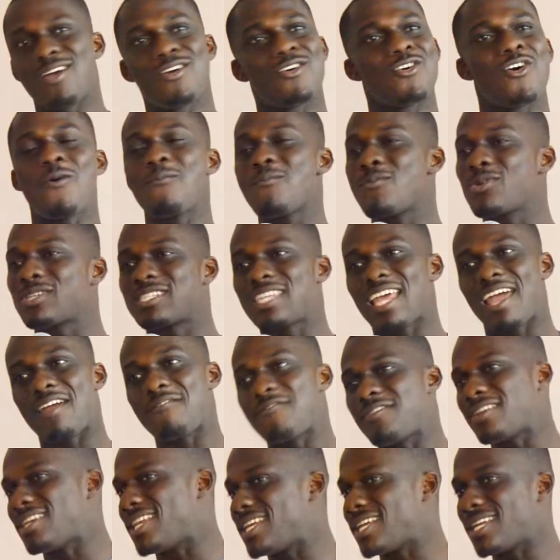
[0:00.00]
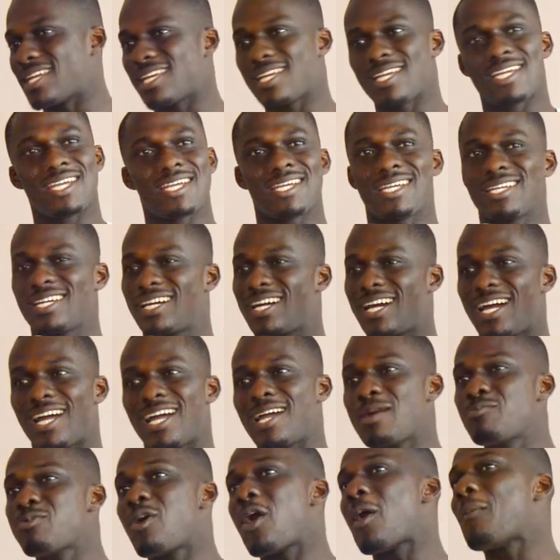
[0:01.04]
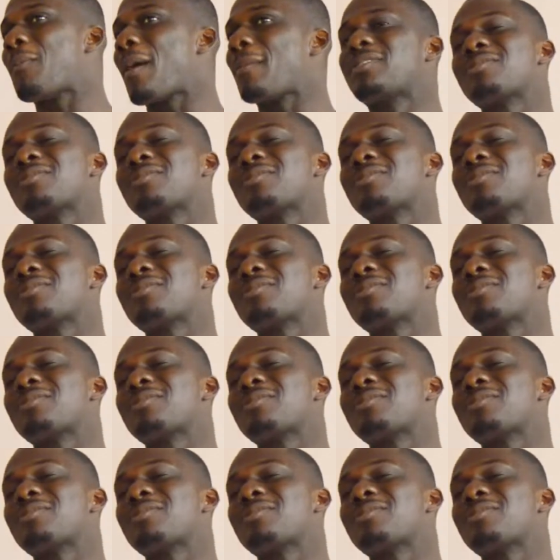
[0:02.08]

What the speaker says: almost every day. They go on